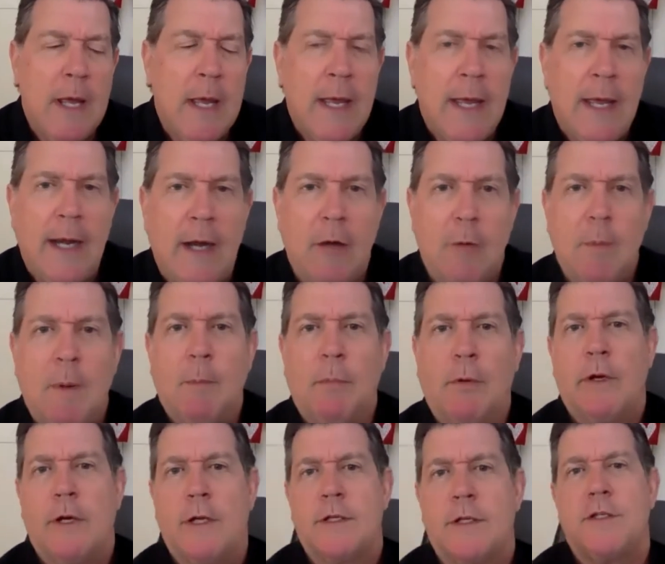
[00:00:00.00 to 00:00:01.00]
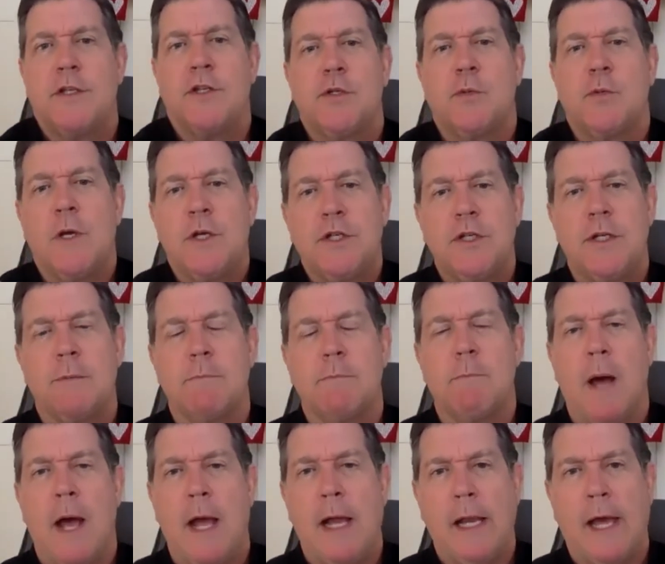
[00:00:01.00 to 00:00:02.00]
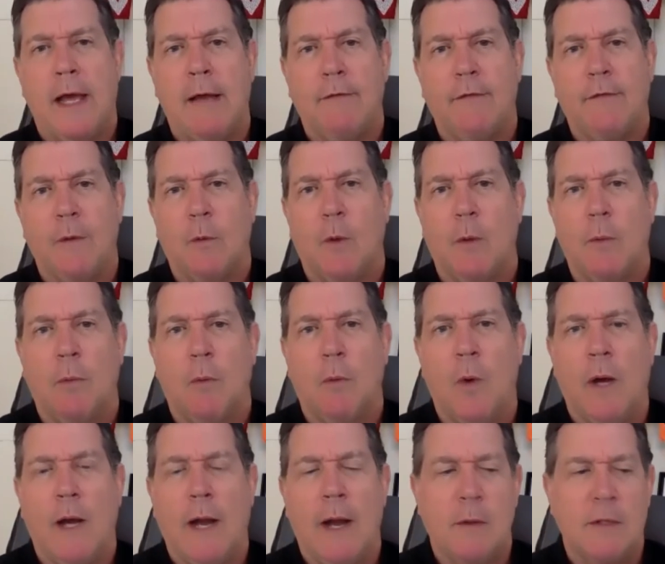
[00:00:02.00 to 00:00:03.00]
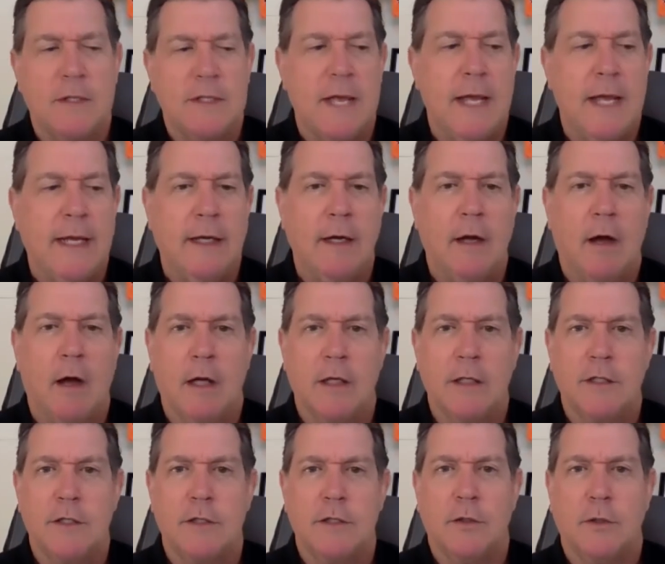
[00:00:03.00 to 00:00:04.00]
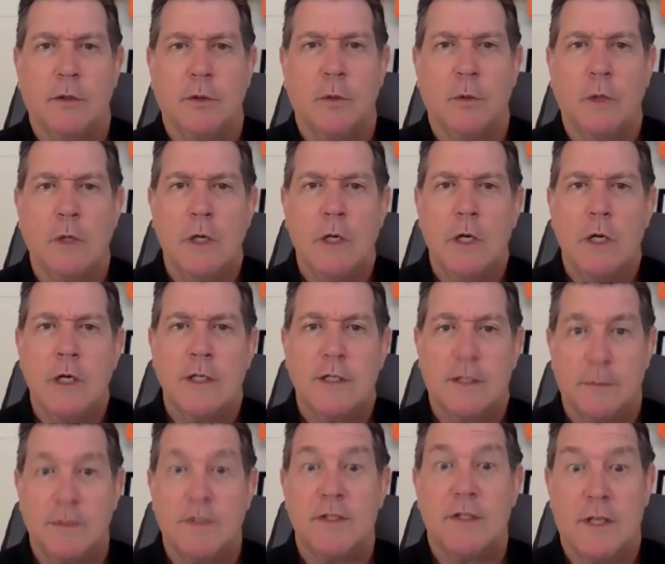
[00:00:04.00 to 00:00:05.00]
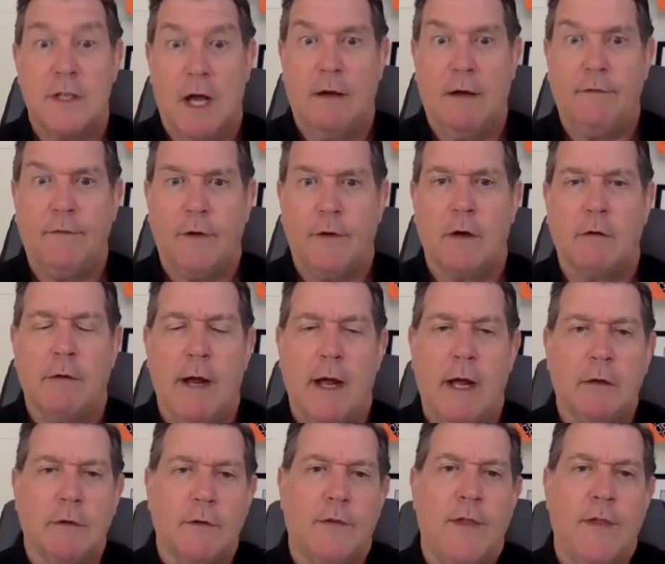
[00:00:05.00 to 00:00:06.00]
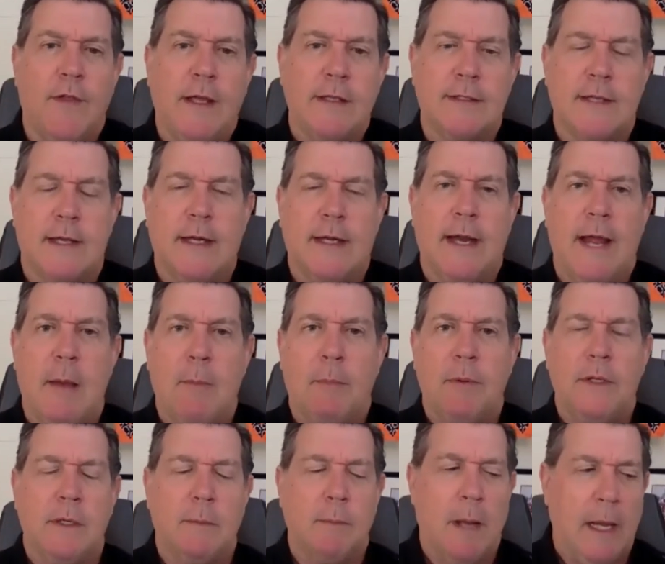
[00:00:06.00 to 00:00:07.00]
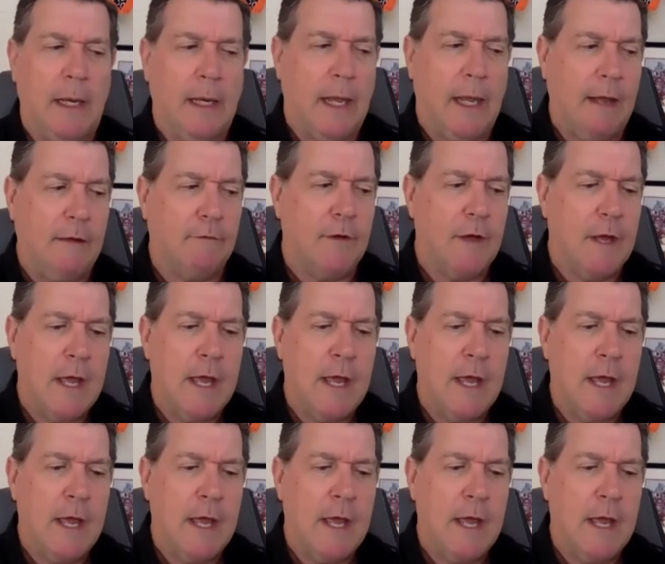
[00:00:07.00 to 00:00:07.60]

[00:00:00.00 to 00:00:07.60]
And I remember in a situation in my life at one point, I was hanging on to some stuff around things that had happened in my life.